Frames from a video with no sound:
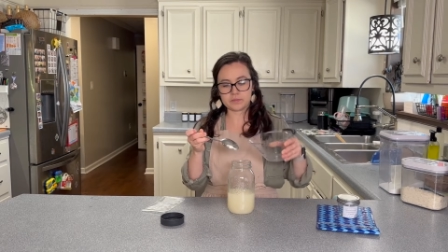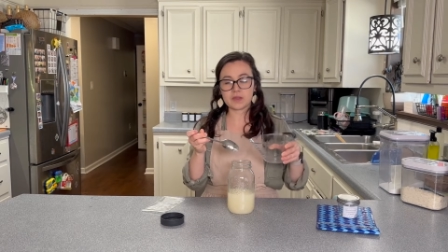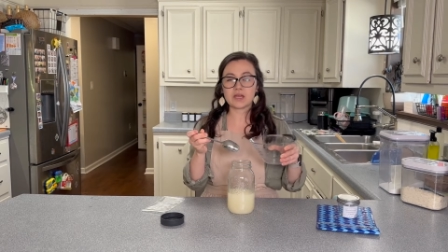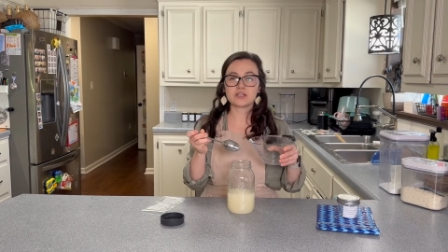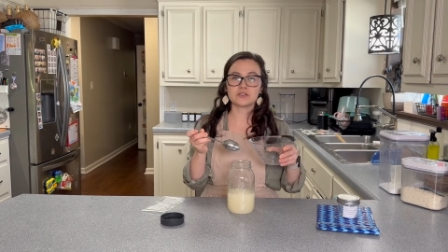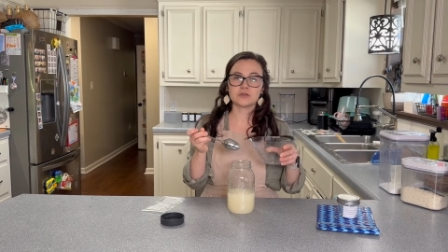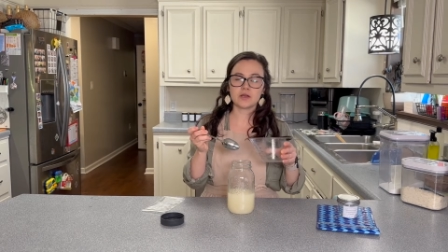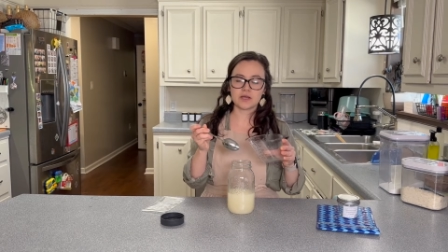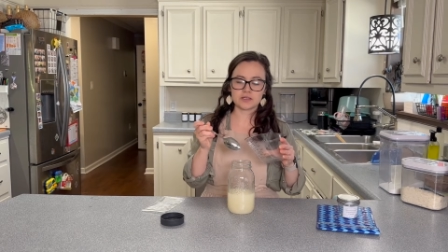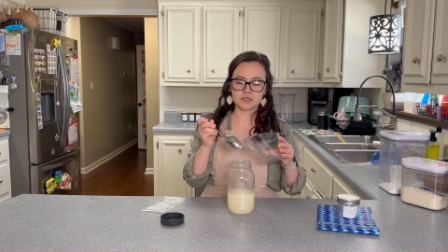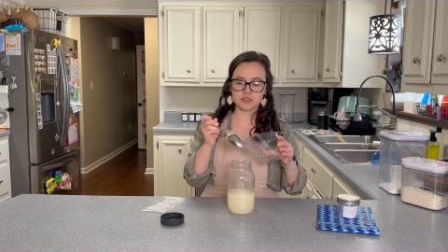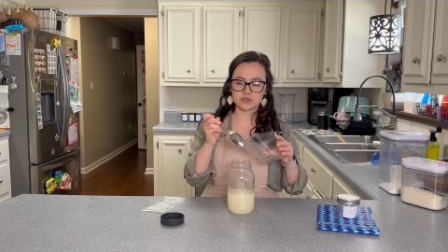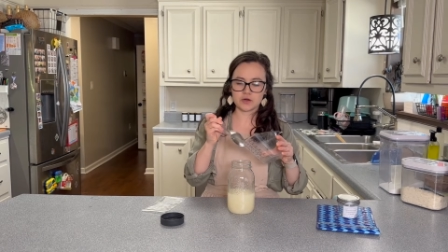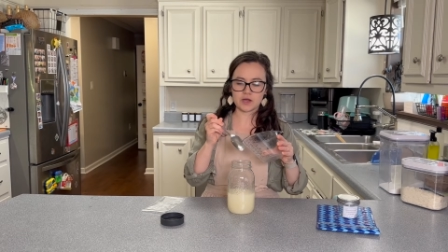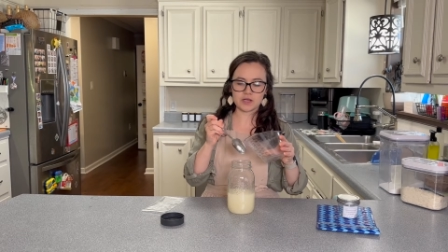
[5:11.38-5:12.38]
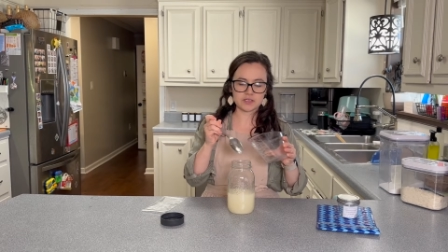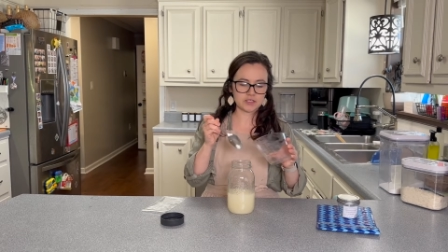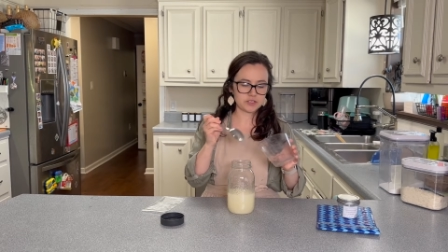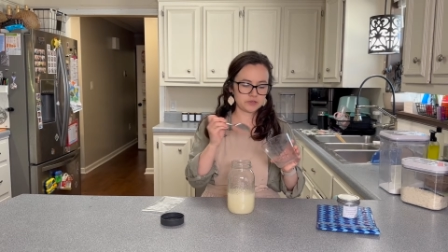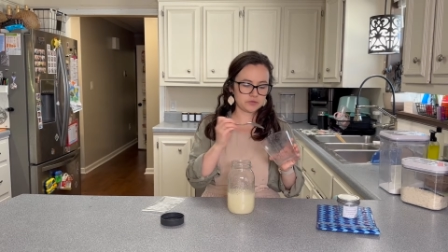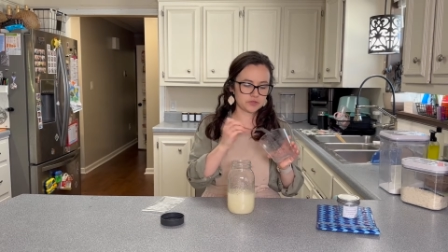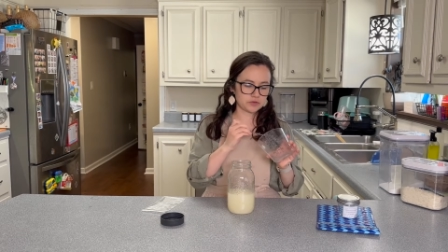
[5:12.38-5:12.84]
I do like to try
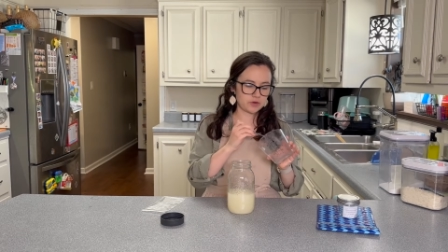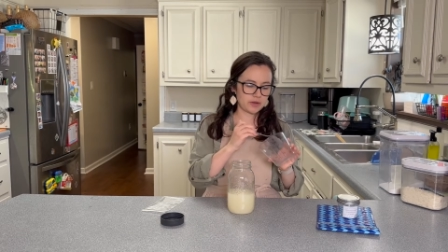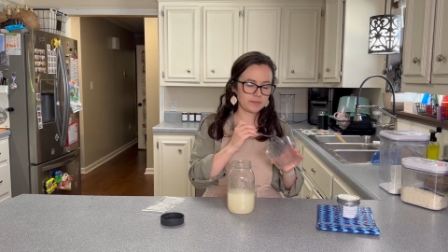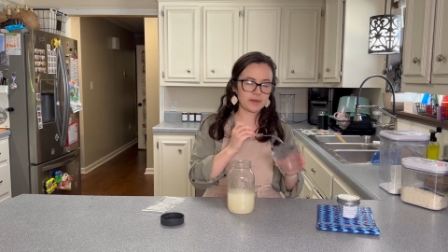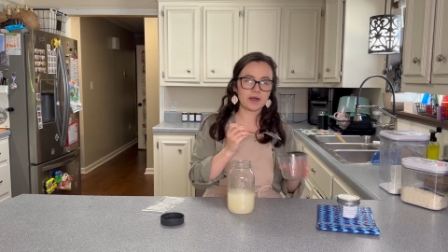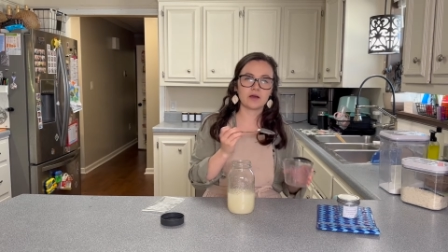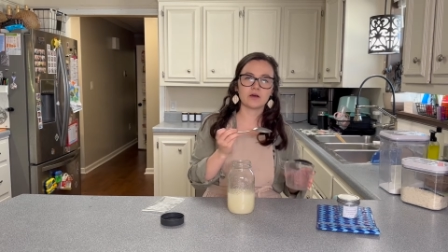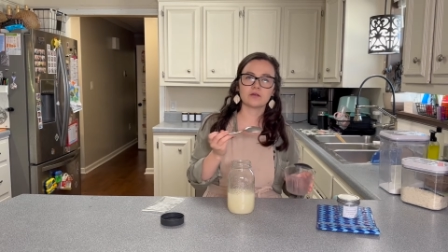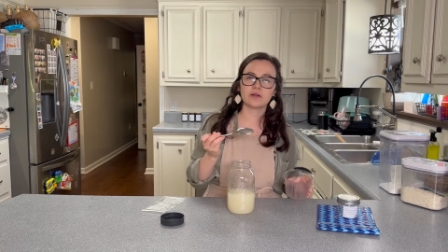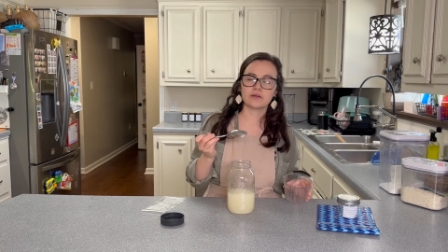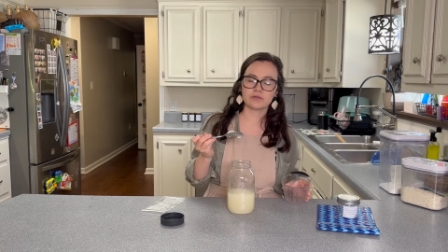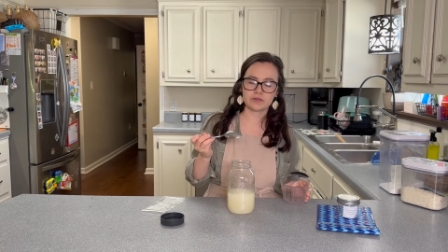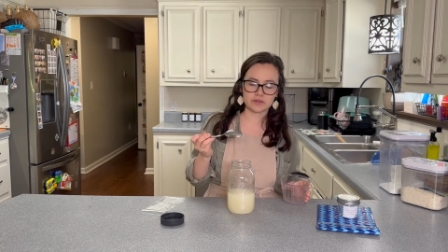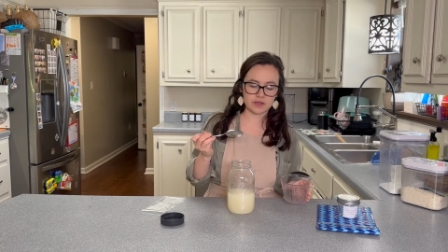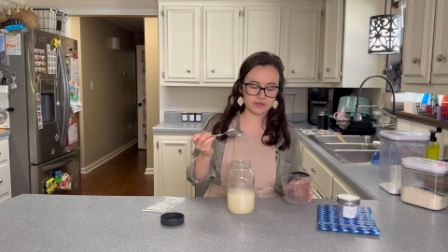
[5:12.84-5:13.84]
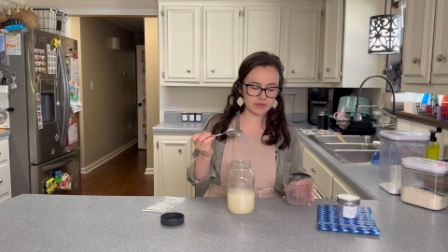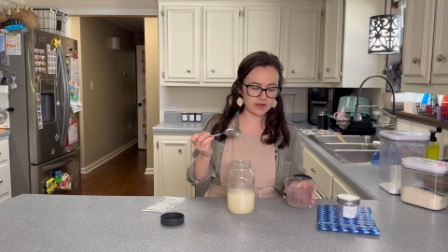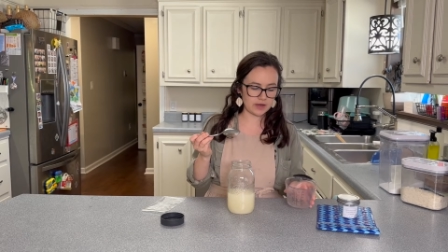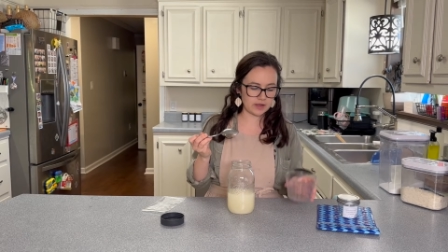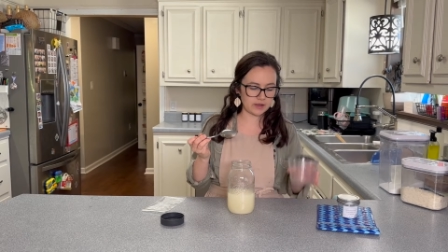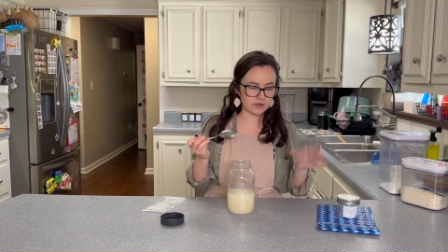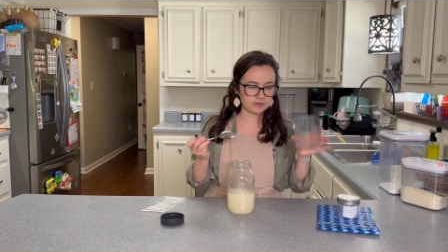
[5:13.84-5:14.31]
to scrape out everything that
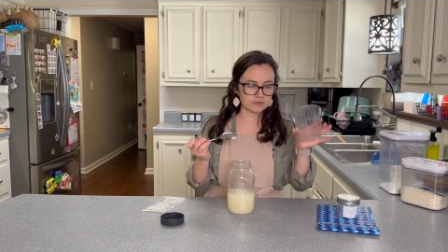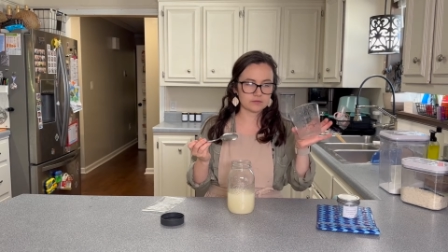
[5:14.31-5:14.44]
I